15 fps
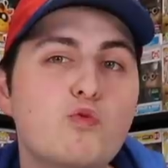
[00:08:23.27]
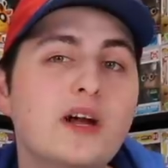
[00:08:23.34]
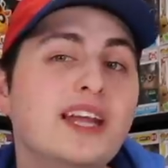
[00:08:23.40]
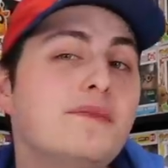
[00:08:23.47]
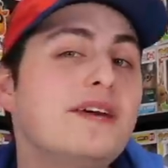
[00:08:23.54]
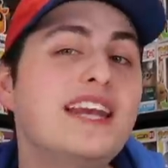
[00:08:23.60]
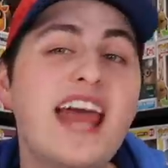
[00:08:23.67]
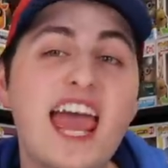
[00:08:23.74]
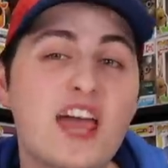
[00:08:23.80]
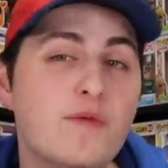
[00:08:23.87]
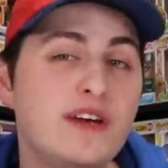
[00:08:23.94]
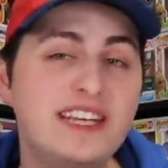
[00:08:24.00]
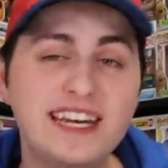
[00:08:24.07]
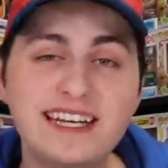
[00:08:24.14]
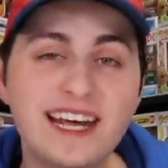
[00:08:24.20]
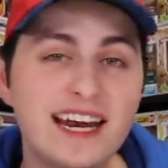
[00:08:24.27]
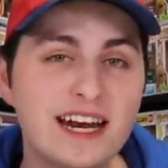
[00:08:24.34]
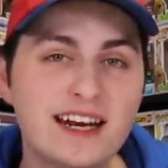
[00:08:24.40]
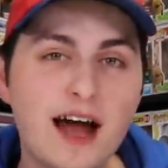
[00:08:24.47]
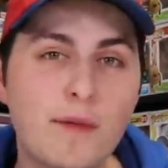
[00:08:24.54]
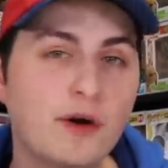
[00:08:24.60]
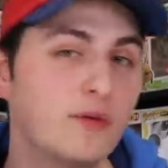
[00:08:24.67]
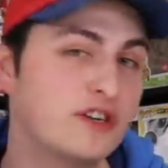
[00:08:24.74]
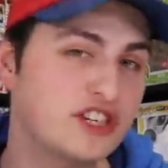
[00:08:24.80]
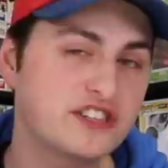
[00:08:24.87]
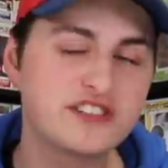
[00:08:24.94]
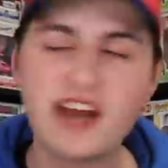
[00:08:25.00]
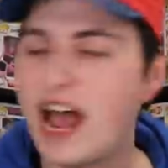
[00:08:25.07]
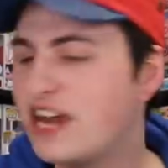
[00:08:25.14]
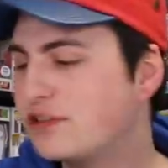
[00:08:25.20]
Well, I mean, hey, we didn't get a double, which
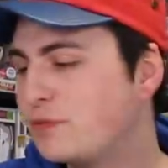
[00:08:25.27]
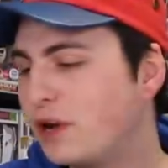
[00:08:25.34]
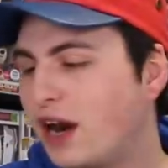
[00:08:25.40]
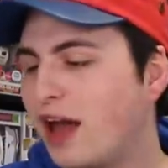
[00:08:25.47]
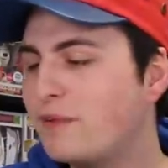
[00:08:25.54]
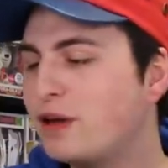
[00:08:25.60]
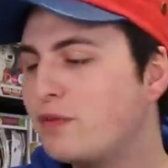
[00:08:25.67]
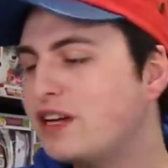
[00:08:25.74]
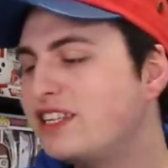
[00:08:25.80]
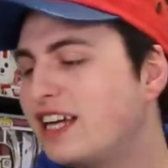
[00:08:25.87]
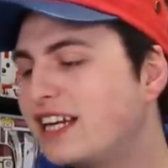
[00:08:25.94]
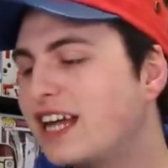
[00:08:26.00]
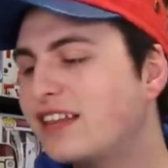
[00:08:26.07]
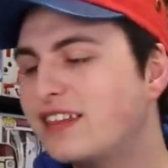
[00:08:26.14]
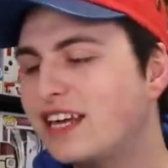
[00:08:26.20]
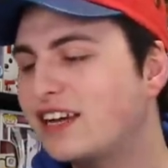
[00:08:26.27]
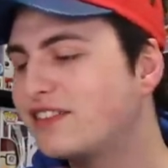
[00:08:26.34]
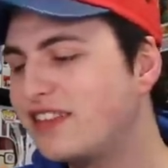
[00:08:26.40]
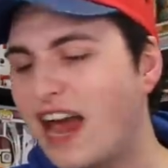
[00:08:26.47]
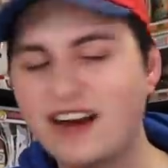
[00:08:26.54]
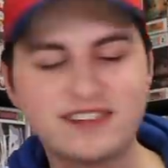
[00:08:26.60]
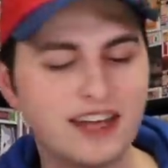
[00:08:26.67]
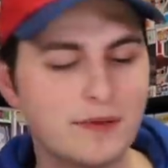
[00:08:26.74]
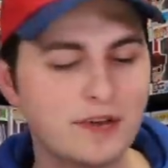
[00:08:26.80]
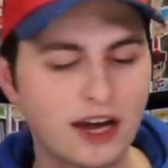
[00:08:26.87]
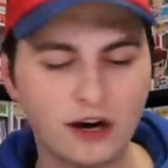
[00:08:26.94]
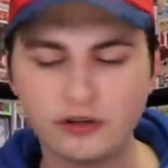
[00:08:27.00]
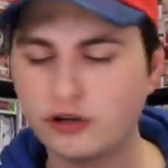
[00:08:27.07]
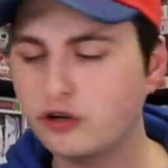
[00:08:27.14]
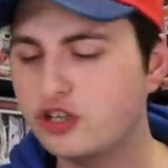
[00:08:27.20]
is nice, but I mean, we did get the exact same
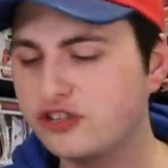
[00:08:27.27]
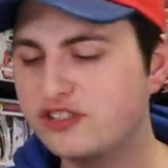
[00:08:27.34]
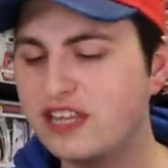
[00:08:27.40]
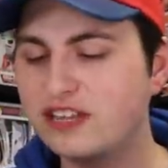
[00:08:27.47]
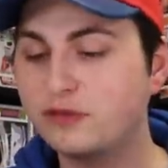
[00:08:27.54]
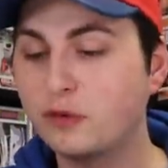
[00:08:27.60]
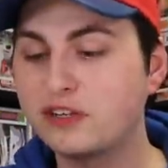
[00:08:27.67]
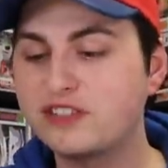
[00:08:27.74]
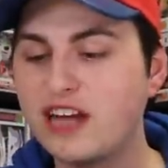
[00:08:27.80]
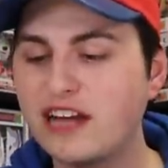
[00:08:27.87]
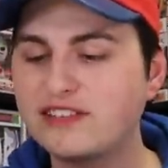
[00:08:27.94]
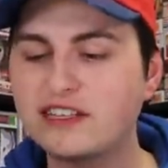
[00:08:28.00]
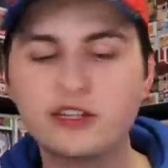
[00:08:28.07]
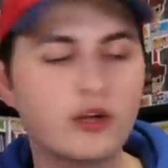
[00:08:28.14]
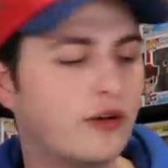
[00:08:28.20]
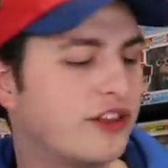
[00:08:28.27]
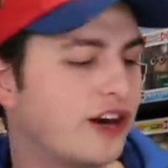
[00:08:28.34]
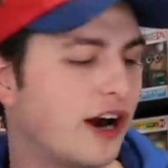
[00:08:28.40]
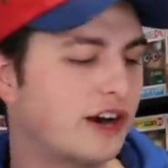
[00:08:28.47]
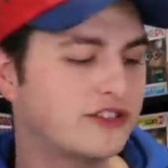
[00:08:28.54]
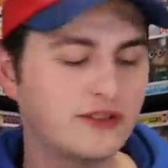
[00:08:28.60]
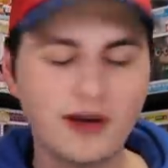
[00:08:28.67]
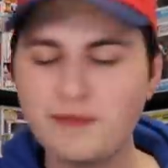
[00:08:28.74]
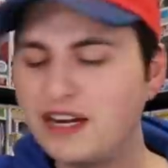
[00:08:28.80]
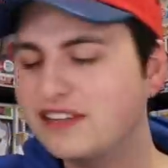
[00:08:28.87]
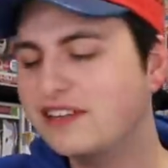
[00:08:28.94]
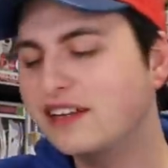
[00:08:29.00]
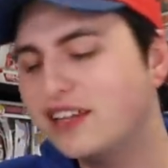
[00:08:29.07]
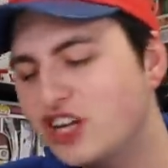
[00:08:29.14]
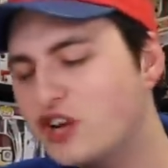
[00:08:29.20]
character, just this one doesn't glow in the dark, so I mean,
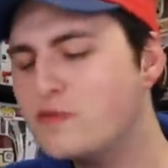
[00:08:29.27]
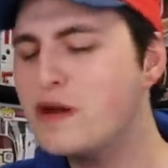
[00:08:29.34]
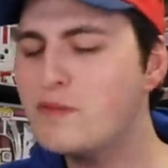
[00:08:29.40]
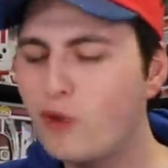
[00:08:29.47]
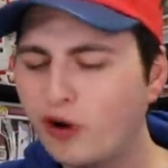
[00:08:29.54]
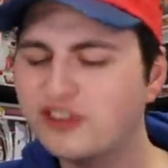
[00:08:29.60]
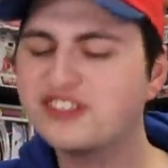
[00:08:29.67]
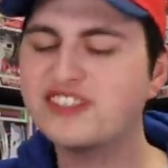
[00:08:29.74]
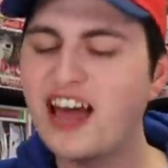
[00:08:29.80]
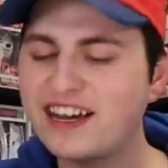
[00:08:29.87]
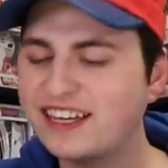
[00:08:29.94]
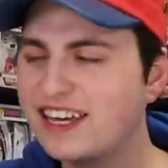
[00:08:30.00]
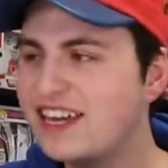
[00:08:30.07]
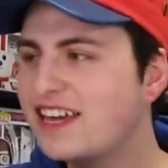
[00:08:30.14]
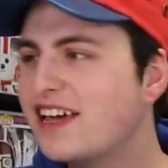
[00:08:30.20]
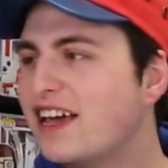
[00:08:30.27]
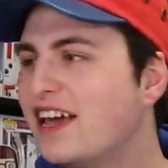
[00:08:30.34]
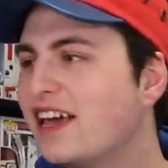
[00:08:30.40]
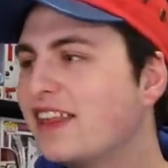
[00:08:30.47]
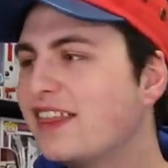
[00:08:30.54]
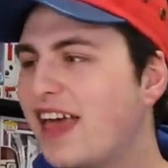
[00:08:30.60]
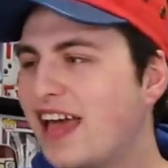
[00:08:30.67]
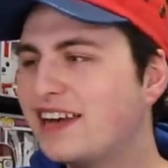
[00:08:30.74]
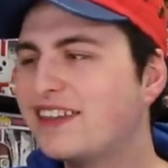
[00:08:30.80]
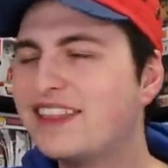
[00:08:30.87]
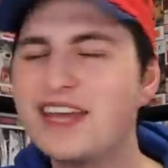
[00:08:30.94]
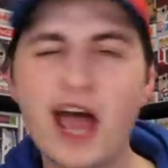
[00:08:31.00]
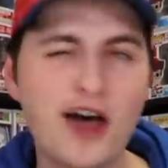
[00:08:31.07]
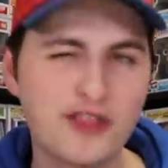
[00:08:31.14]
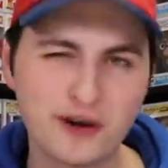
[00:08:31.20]
it's a little bit more sucky than
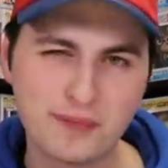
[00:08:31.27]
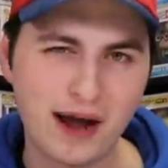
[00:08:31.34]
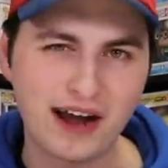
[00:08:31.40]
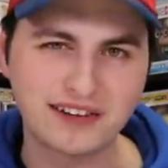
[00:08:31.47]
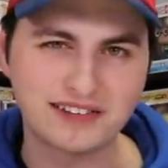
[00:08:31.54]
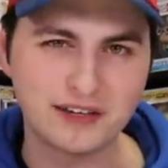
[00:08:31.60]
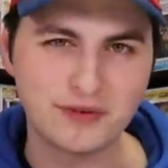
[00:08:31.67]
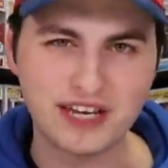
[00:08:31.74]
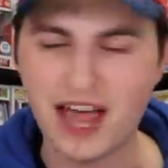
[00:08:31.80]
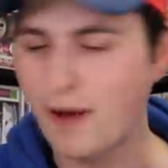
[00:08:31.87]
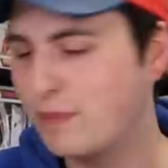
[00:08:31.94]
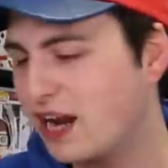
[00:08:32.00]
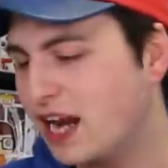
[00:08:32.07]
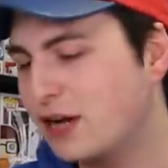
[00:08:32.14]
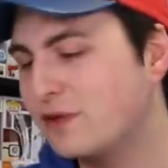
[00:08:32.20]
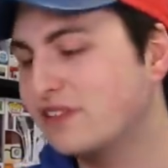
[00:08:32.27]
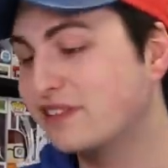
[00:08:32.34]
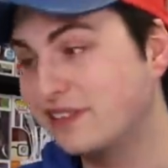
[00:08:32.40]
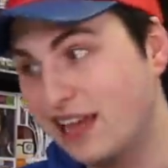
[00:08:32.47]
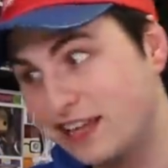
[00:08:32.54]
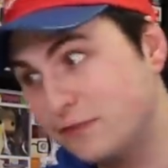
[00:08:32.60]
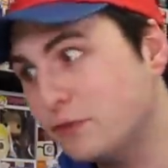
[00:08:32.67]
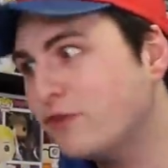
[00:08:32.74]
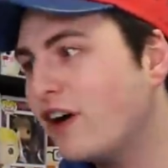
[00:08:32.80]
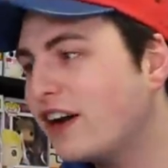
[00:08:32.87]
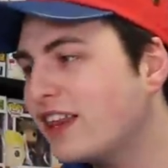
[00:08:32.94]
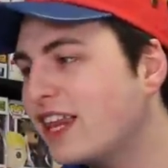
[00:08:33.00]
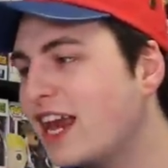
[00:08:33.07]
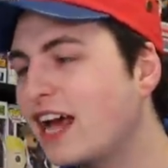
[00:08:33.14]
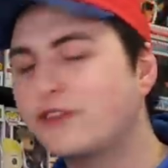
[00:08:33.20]
the other box that we got. But anyways, let's move on
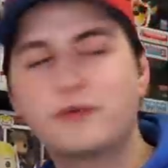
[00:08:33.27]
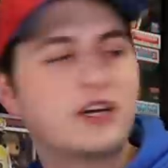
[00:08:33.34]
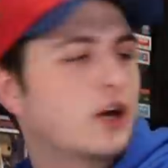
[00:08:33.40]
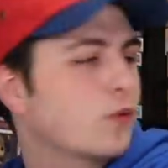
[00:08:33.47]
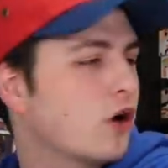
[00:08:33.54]
to the next one here.